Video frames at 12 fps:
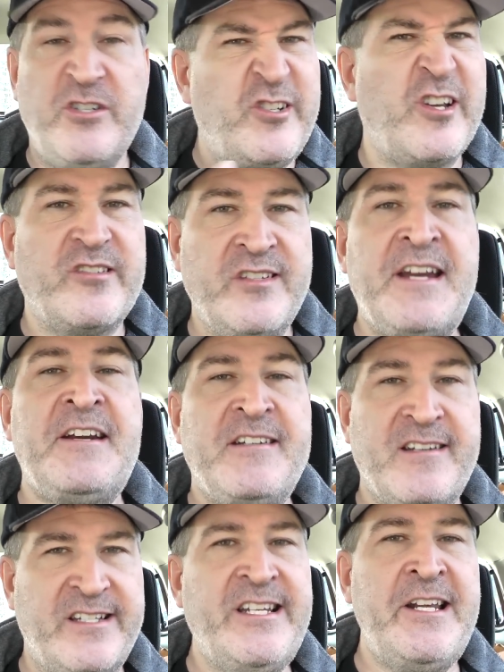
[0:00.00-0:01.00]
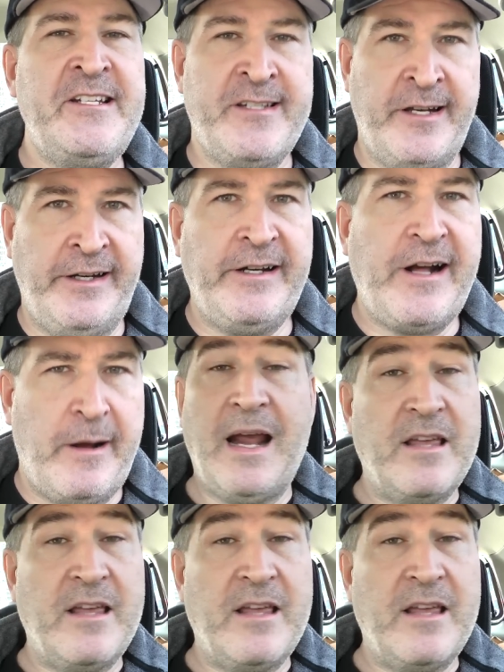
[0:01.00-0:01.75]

You just need to season it up.